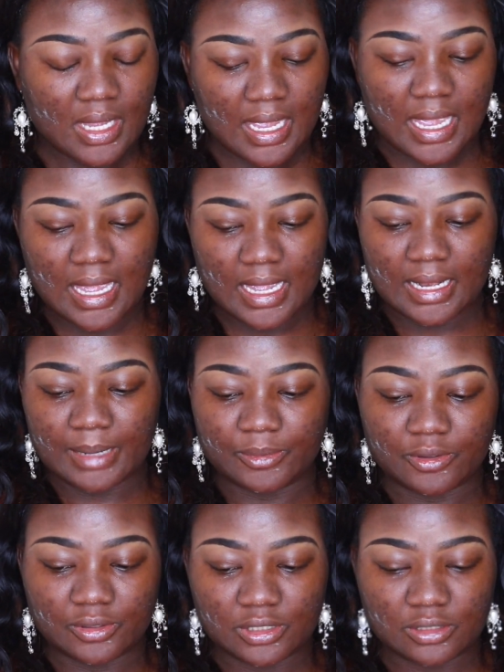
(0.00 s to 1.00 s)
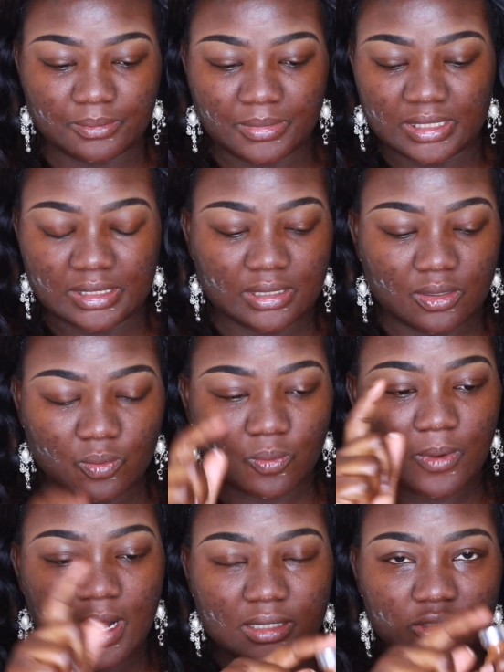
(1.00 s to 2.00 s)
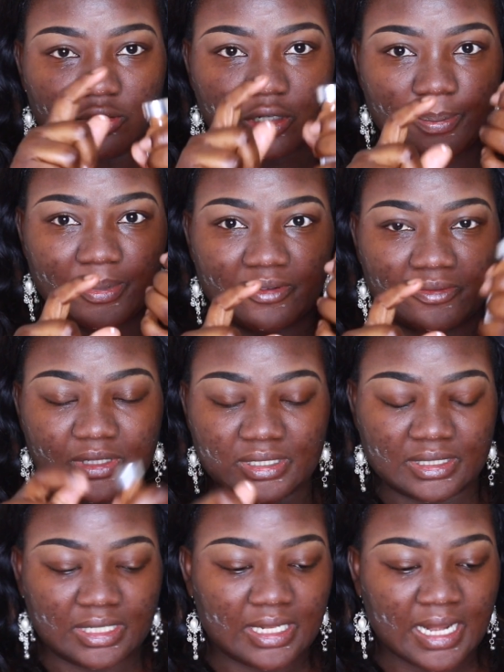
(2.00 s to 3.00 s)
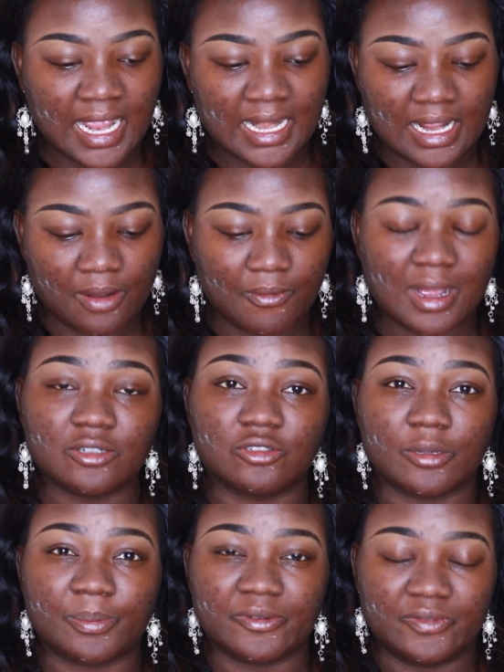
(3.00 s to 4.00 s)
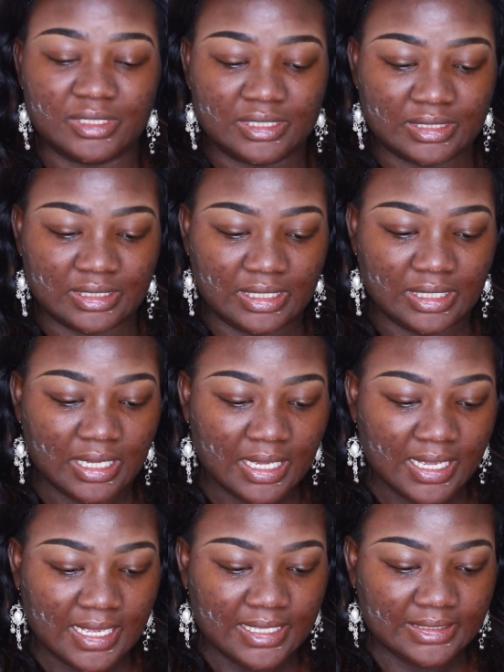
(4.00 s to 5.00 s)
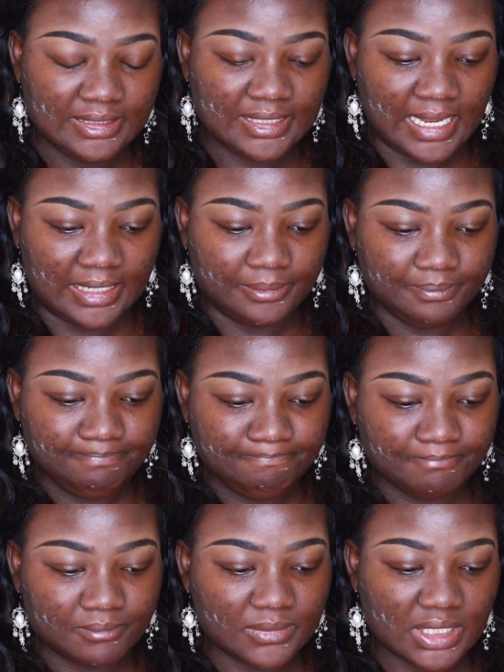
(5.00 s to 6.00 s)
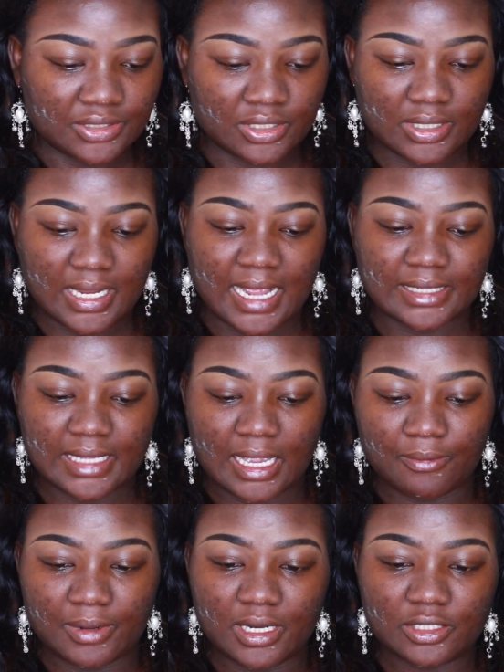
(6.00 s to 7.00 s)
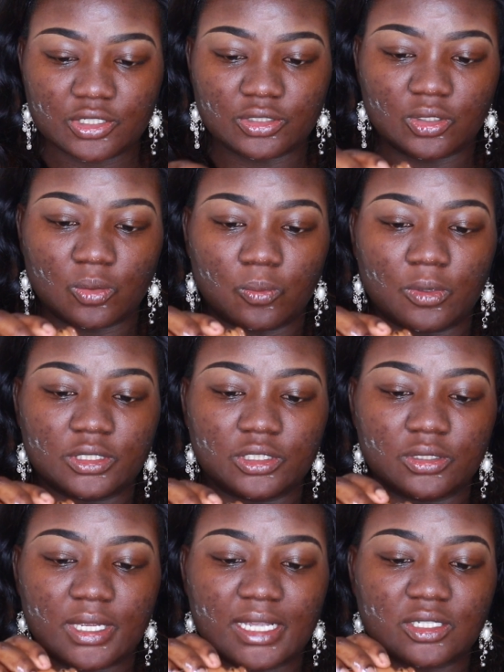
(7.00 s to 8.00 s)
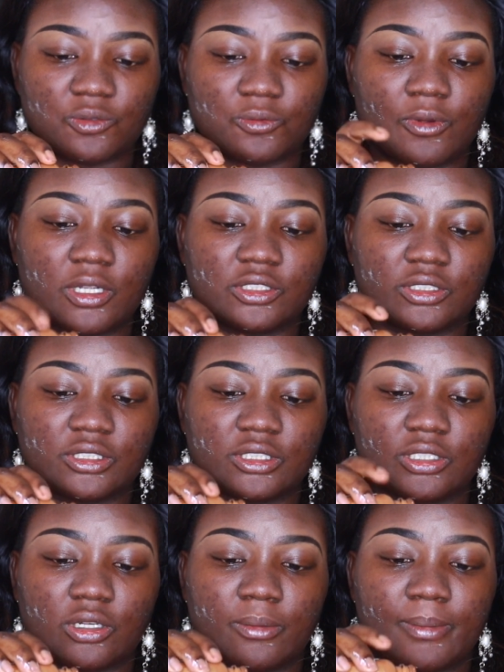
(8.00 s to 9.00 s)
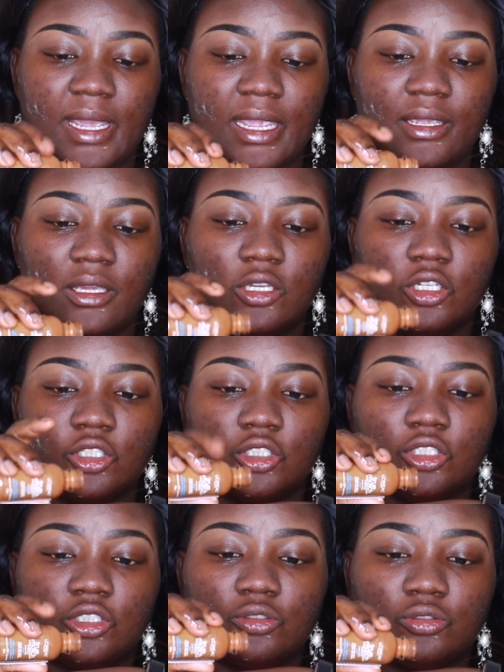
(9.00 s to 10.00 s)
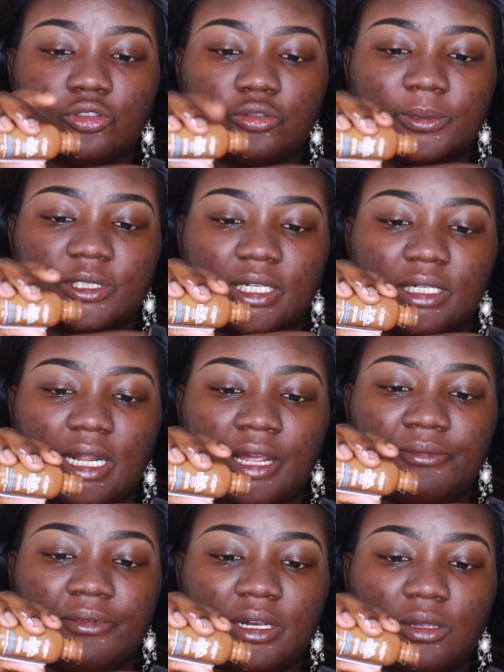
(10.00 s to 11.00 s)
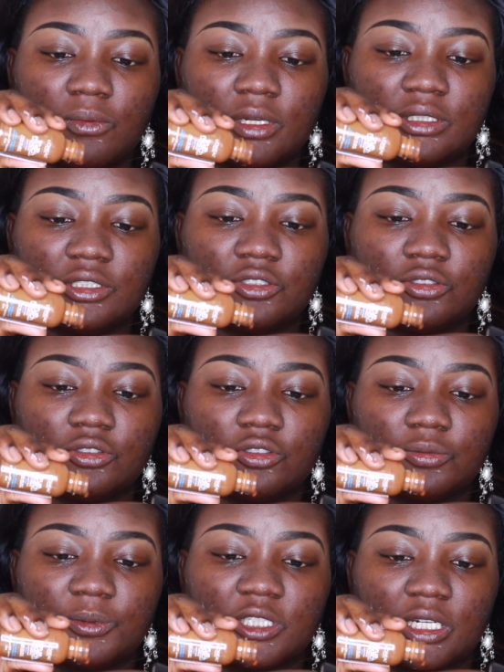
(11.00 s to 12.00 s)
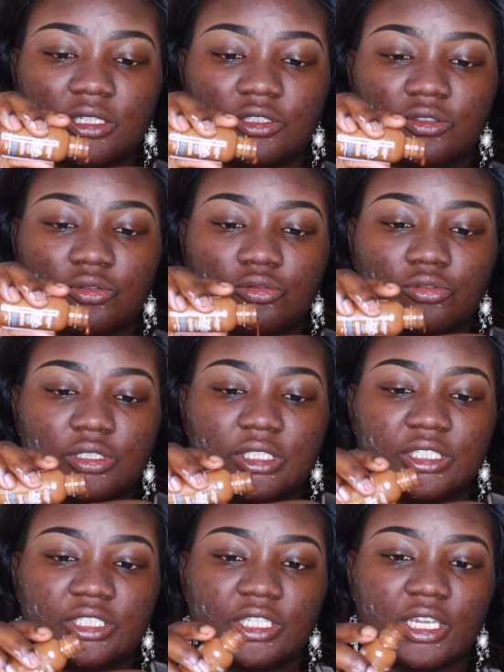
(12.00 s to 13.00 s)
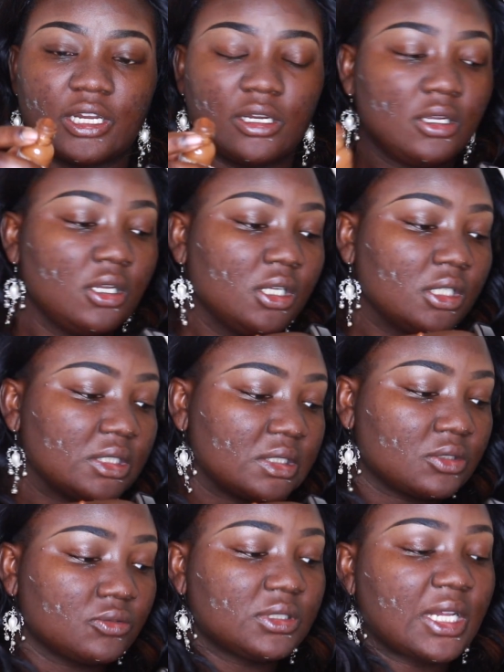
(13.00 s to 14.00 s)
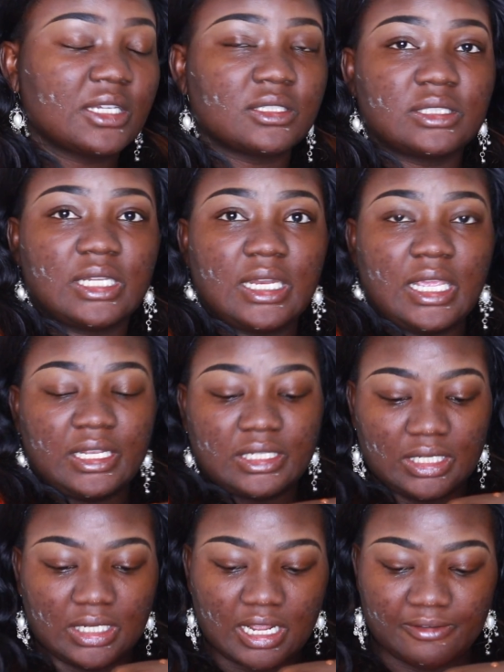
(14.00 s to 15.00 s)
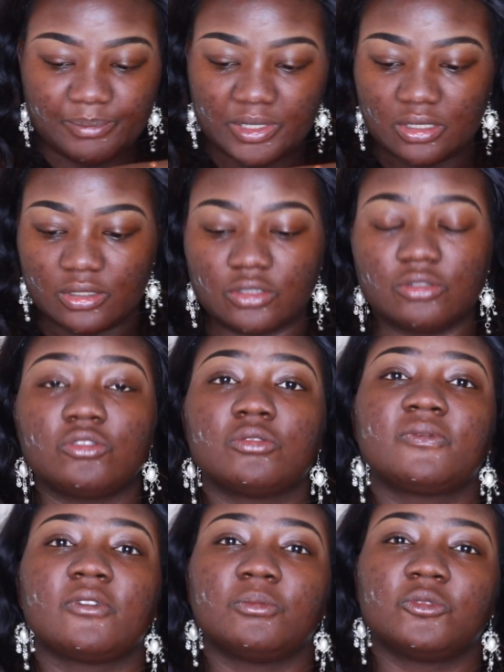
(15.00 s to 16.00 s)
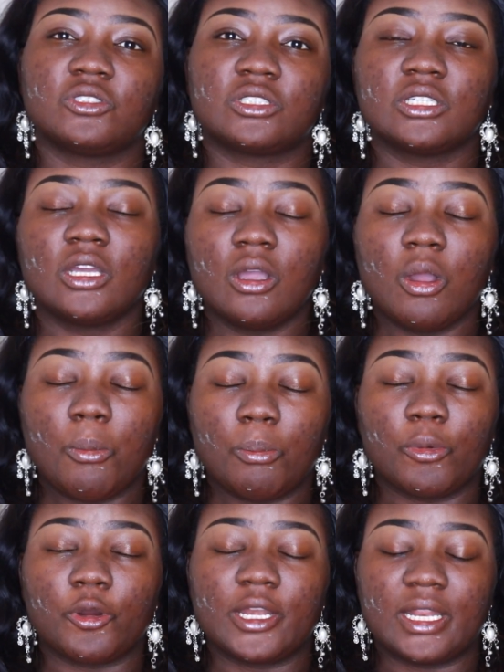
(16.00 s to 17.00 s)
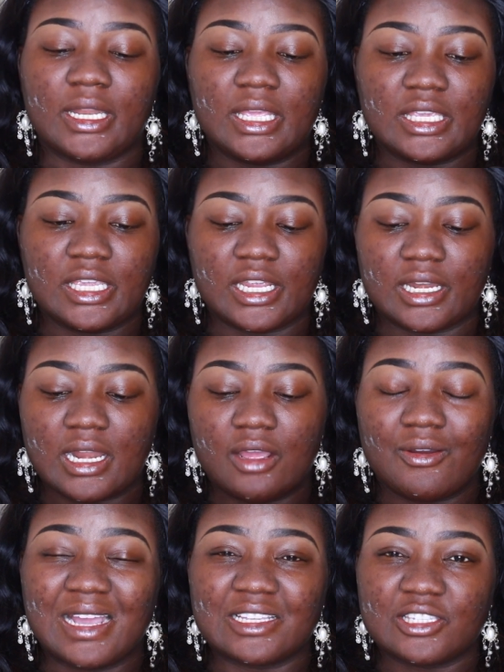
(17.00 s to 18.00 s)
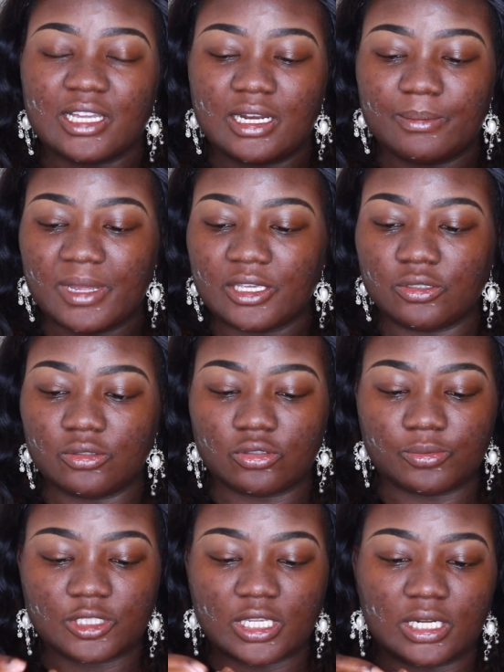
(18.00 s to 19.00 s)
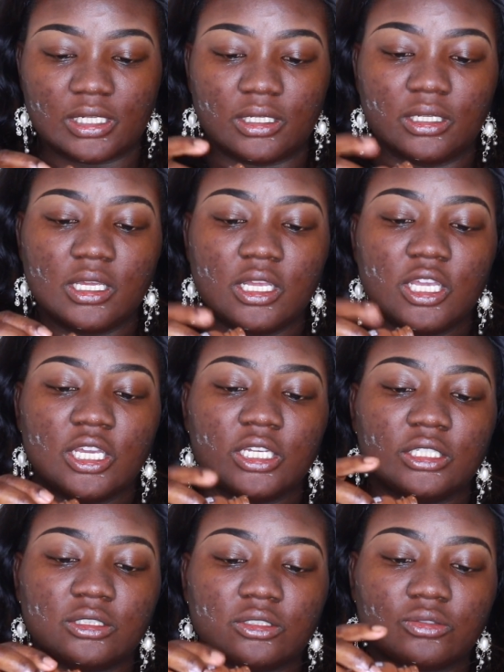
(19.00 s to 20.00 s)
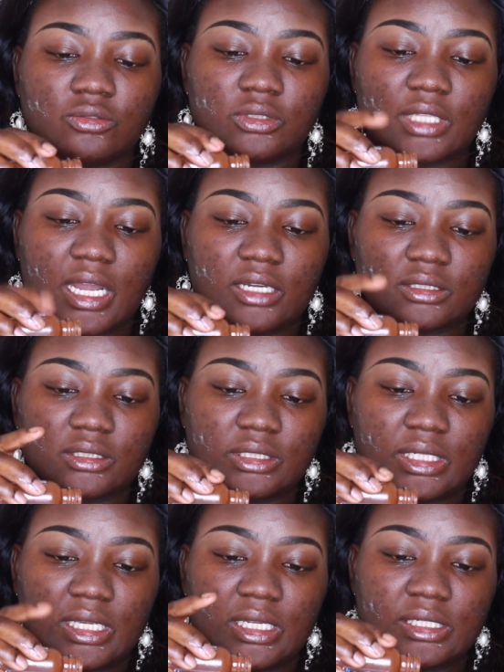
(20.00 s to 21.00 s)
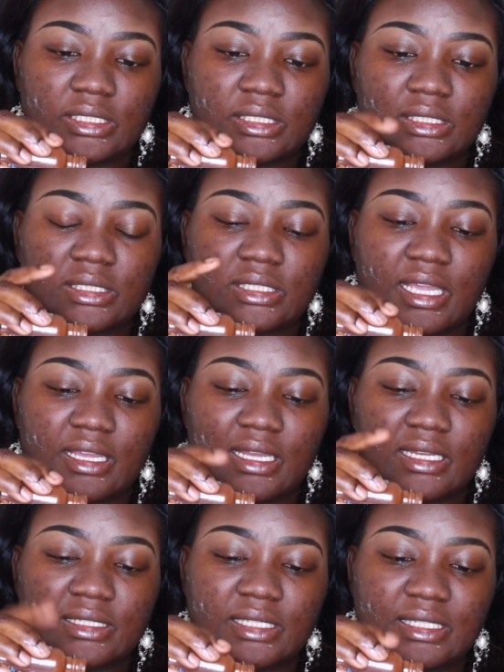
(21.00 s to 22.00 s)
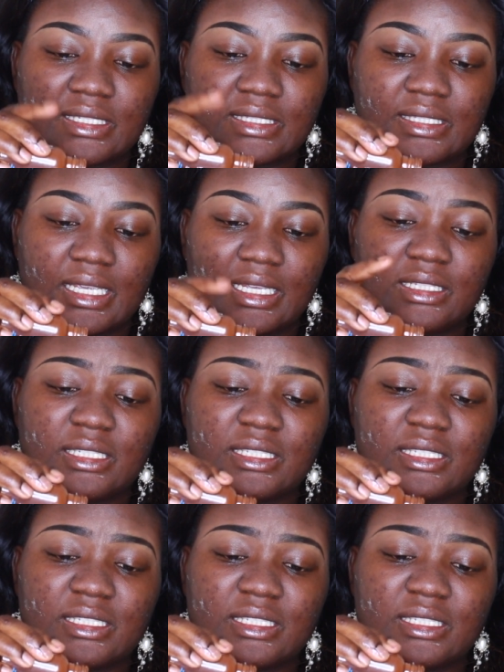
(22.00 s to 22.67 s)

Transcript: and I'm going to mix 1 drop of the C9 and 1 drop of the C10. So guys, I wanted to know what you guys want to see on my YouTube channel. I really want this YouTube channel to grow this year. It's 2018. I've been on YouTube for more than a year now. I started my YouTube channel in 2016,